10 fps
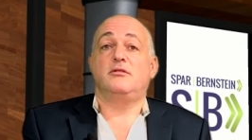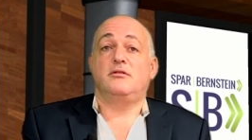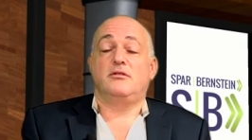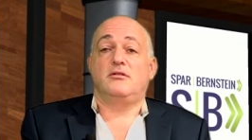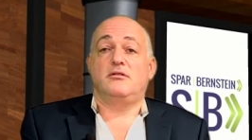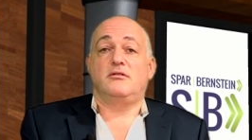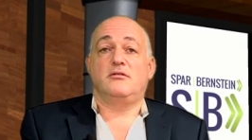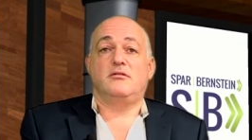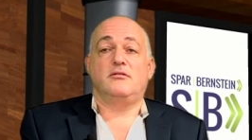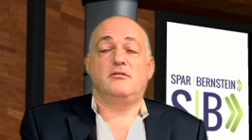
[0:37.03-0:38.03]
Can I
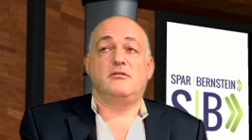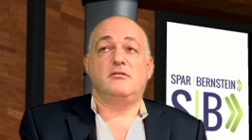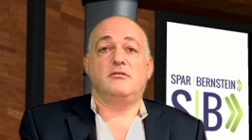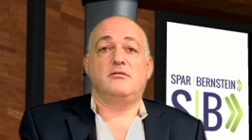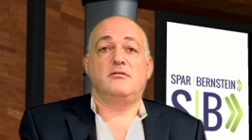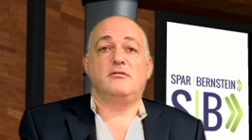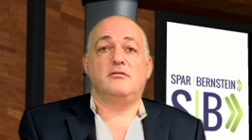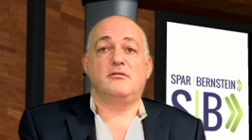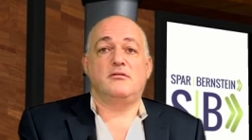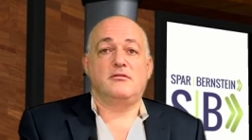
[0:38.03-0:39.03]
renew my green card while
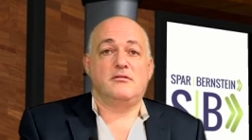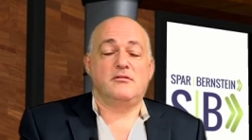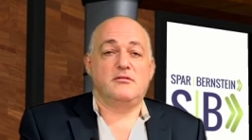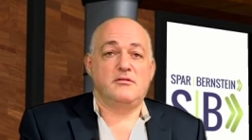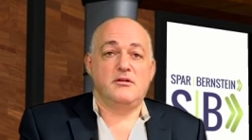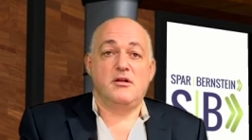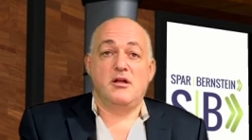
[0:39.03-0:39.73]
out of the country?